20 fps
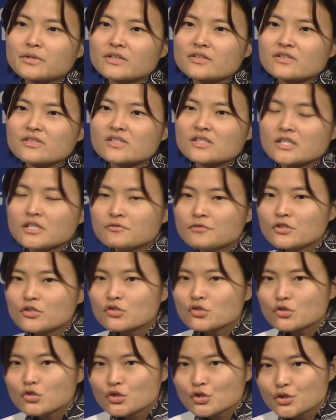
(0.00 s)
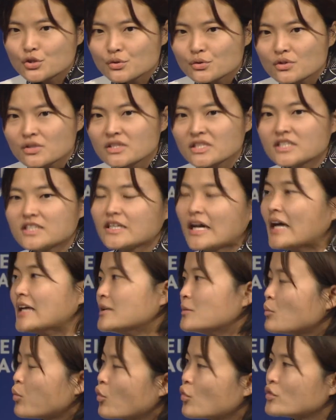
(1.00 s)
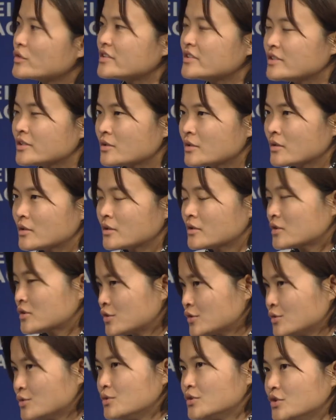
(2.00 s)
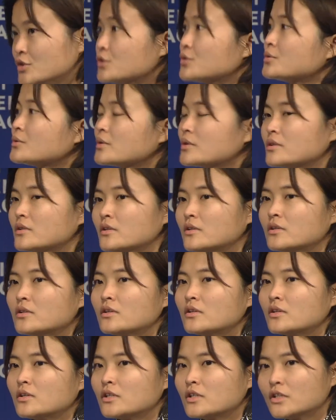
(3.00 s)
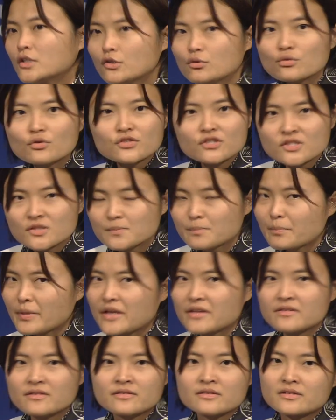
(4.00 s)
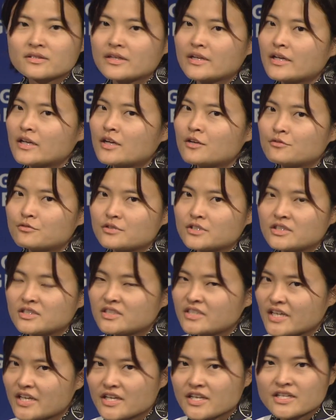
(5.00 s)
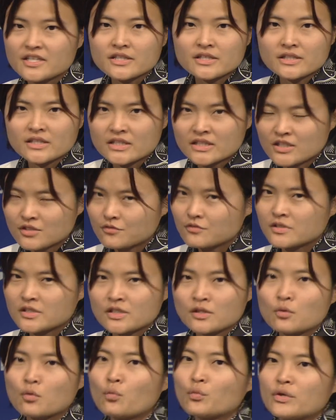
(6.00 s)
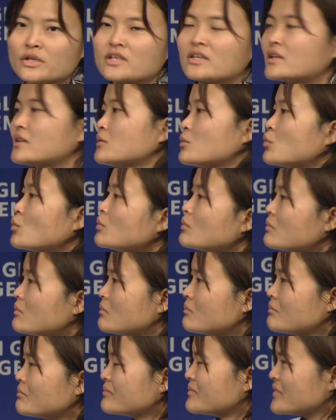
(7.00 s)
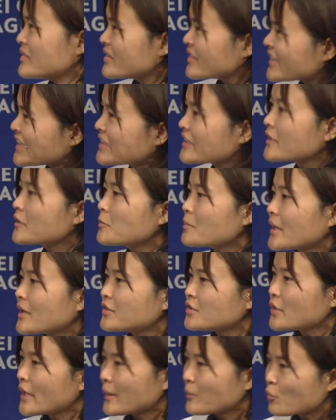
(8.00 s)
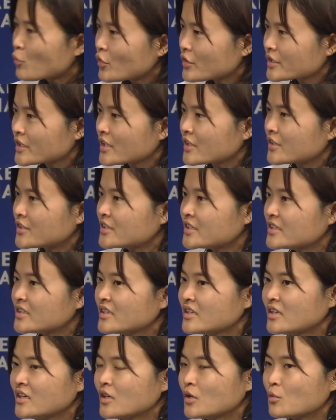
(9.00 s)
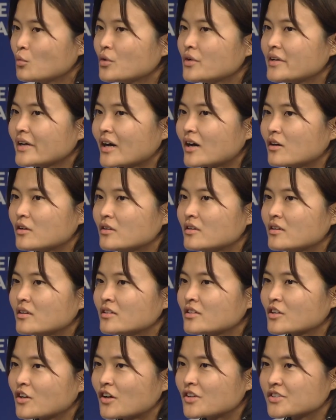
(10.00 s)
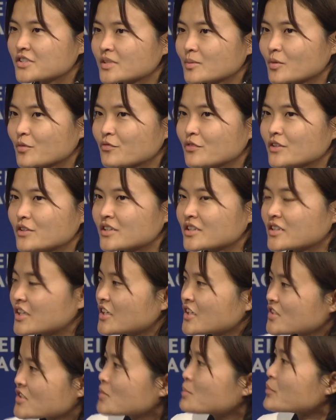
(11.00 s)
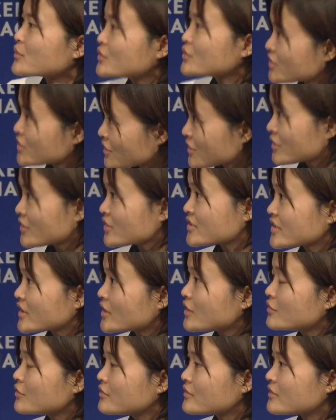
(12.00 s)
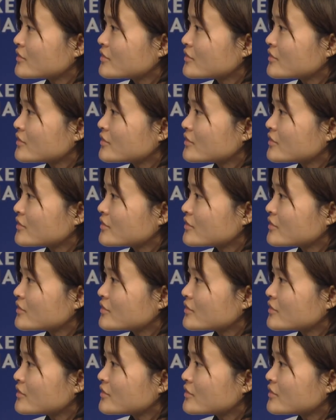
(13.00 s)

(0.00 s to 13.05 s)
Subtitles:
because if it's truly that important to you, you will spend every day, evening, weekend, thinking about it and working on it without the concept of feeling like it's a burden on yourself.